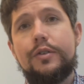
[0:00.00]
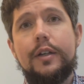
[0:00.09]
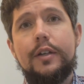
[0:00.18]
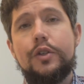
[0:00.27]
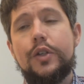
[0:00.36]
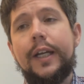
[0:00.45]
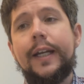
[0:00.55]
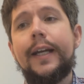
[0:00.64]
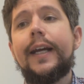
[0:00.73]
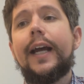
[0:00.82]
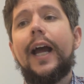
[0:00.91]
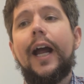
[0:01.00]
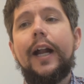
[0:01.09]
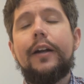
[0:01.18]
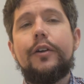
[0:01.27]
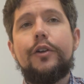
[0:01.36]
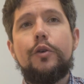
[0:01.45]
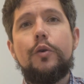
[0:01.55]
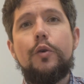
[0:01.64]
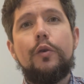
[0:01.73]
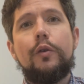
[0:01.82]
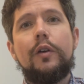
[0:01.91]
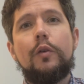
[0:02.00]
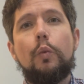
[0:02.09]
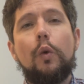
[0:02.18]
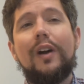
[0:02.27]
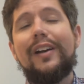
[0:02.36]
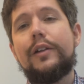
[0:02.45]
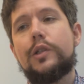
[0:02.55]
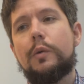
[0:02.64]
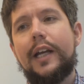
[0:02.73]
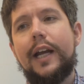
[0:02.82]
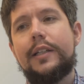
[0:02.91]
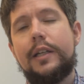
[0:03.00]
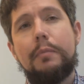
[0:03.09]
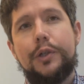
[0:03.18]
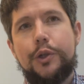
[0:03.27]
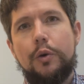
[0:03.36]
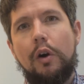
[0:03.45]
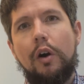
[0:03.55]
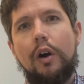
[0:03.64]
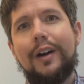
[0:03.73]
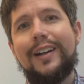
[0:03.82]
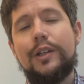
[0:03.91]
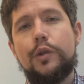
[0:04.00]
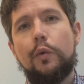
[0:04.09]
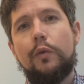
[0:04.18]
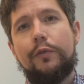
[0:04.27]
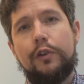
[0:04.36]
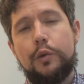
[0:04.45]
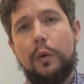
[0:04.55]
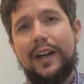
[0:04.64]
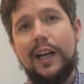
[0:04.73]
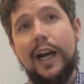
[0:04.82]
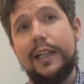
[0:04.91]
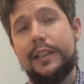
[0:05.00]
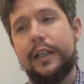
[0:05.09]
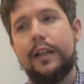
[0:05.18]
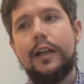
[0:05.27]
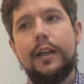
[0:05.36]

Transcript: citizen and you weren't in 2018, but you are for 2019.